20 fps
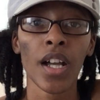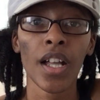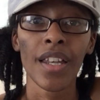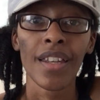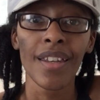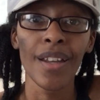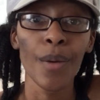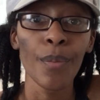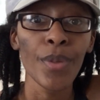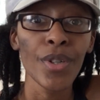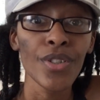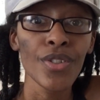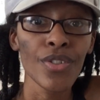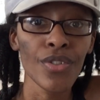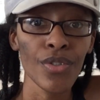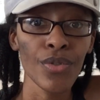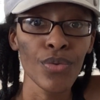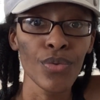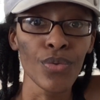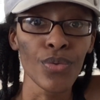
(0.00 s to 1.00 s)
Number
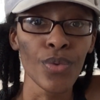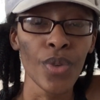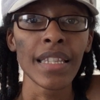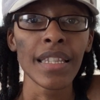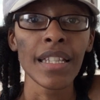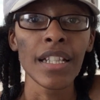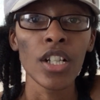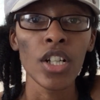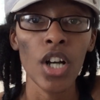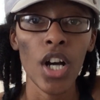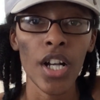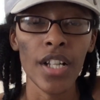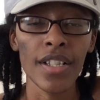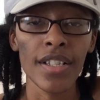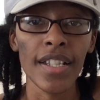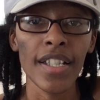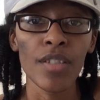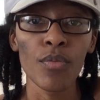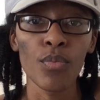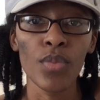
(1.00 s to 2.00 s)
2, the
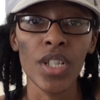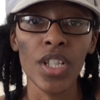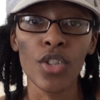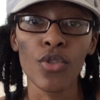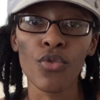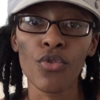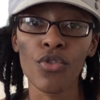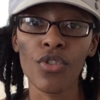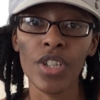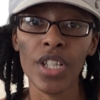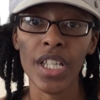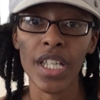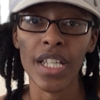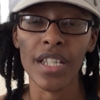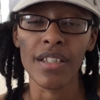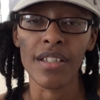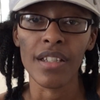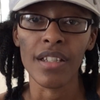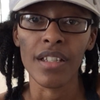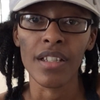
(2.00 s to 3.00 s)
content being
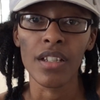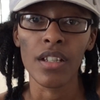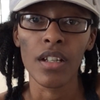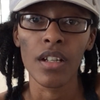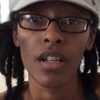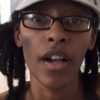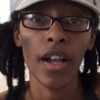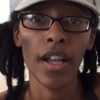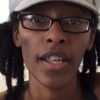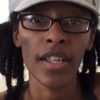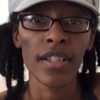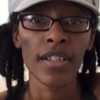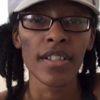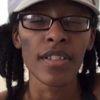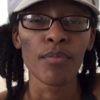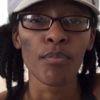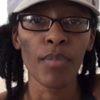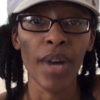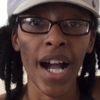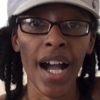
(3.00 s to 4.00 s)
created
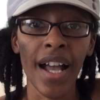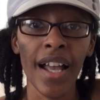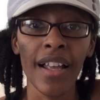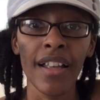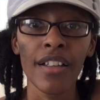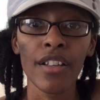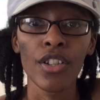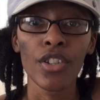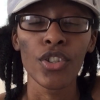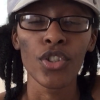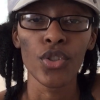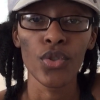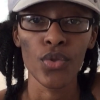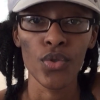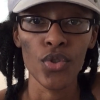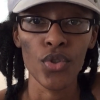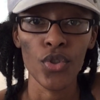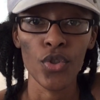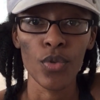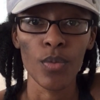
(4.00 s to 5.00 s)
is by
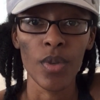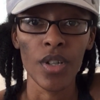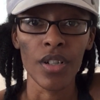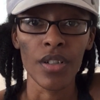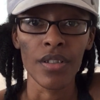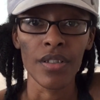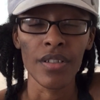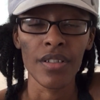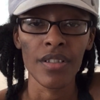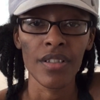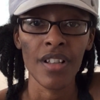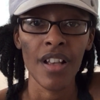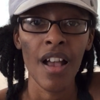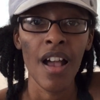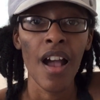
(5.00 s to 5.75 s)
YouTubers